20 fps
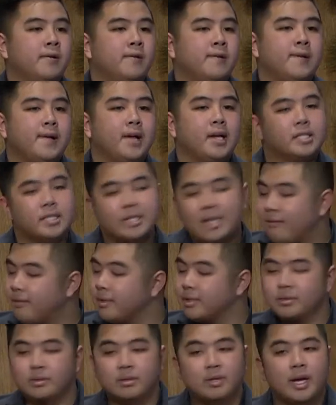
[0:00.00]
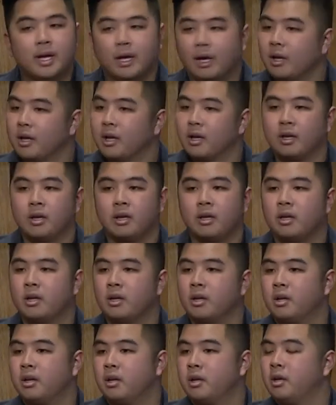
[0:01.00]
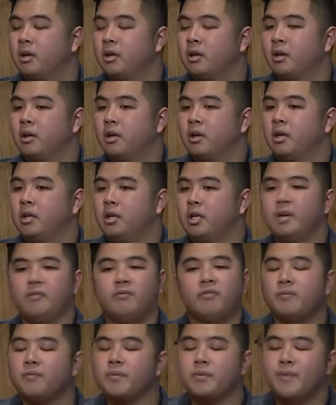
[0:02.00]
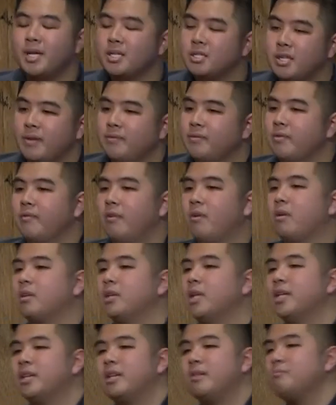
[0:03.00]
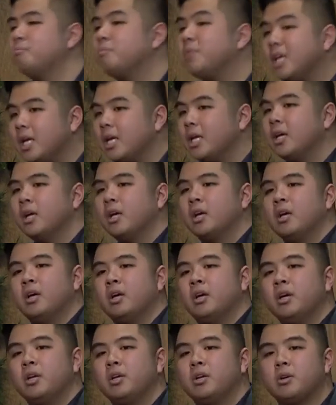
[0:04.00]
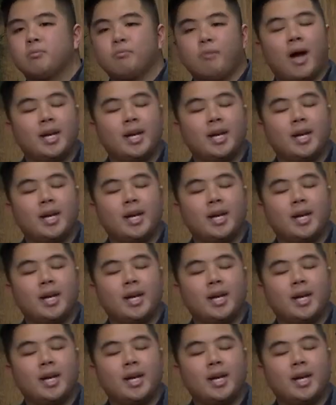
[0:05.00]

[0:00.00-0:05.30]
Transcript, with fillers: It's never too late. Give them the best gift of all. Let them meet your mighty